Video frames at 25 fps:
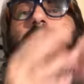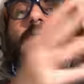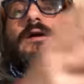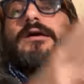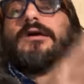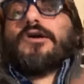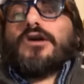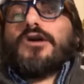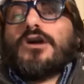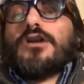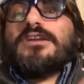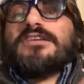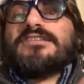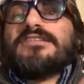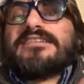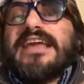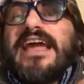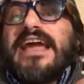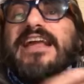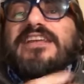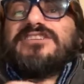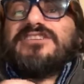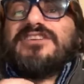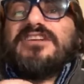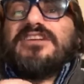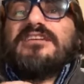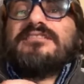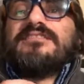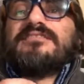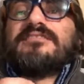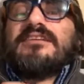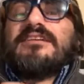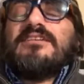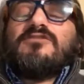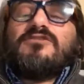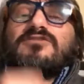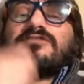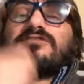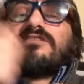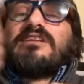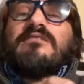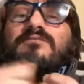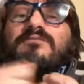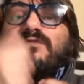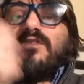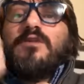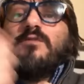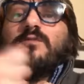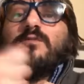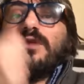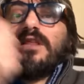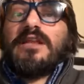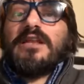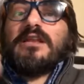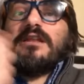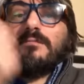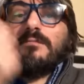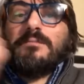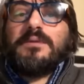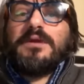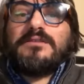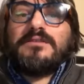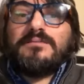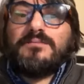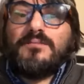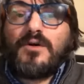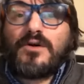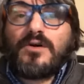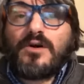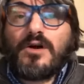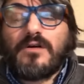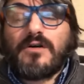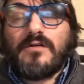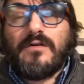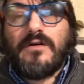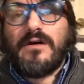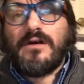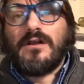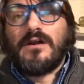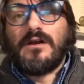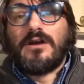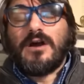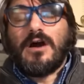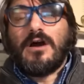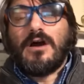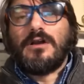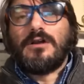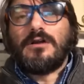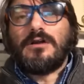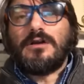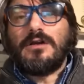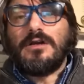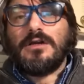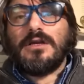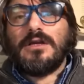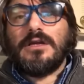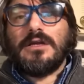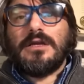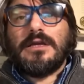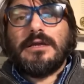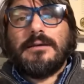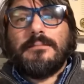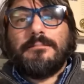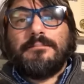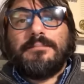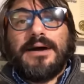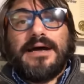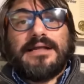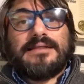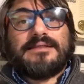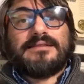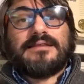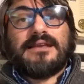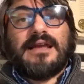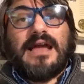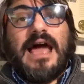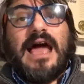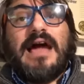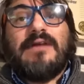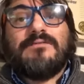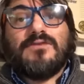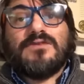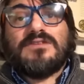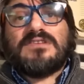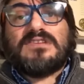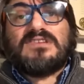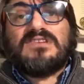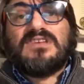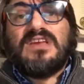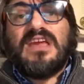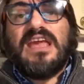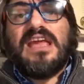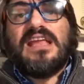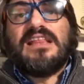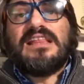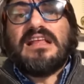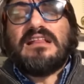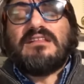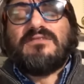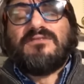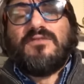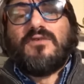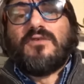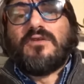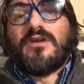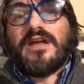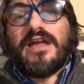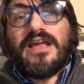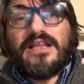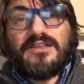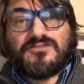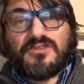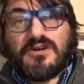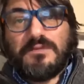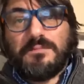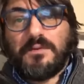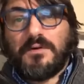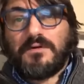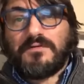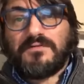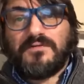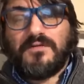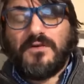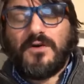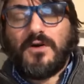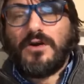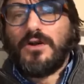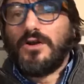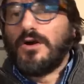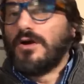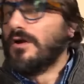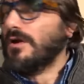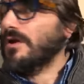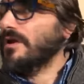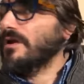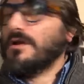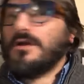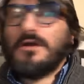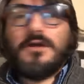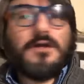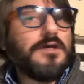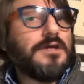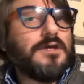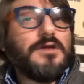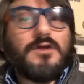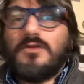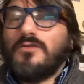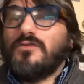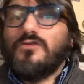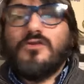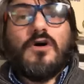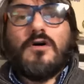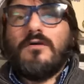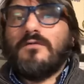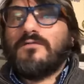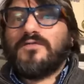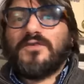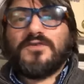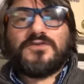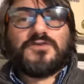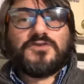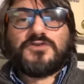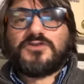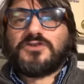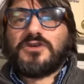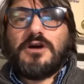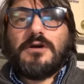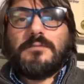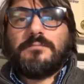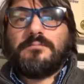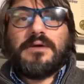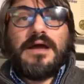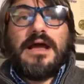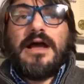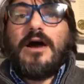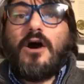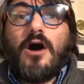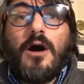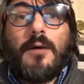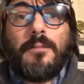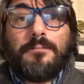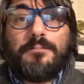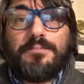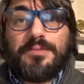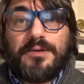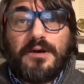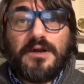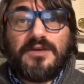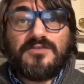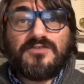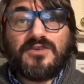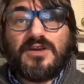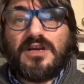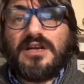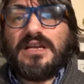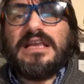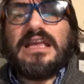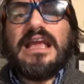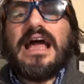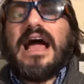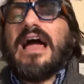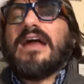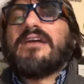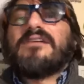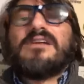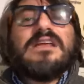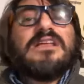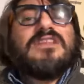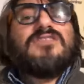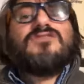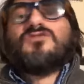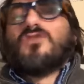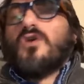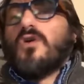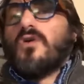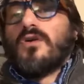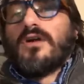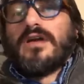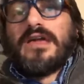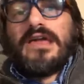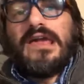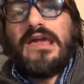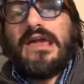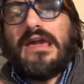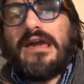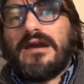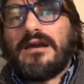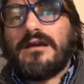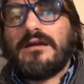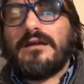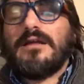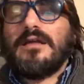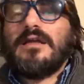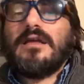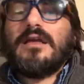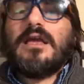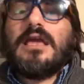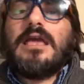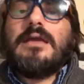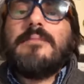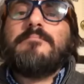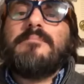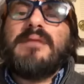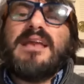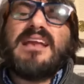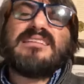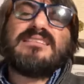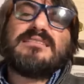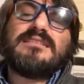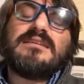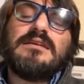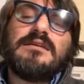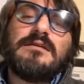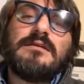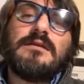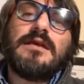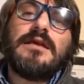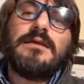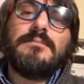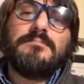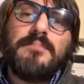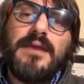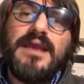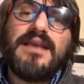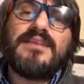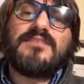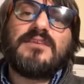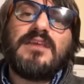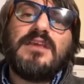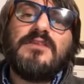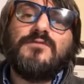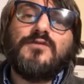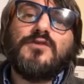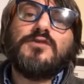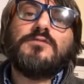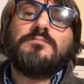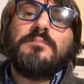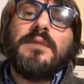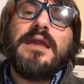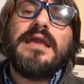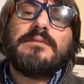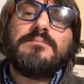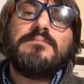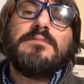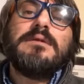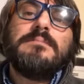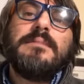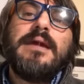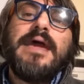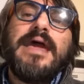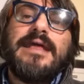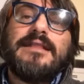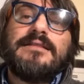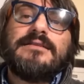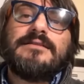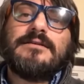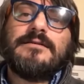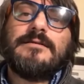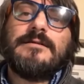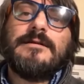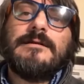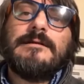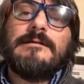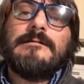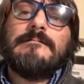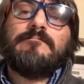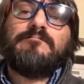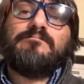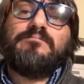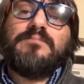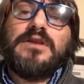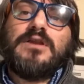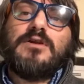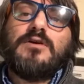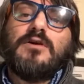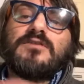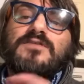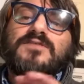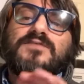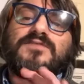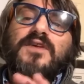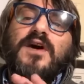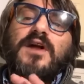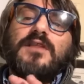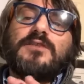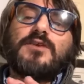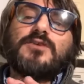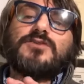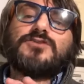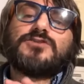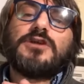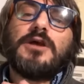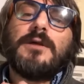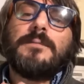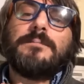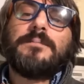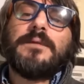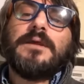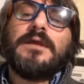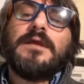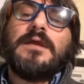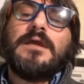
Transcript: early sketches or something with a little bit more color, but I would say that for an entry portfolio, no Photoshop. Personally, I really don't care. It would make me mad, because Photoshop,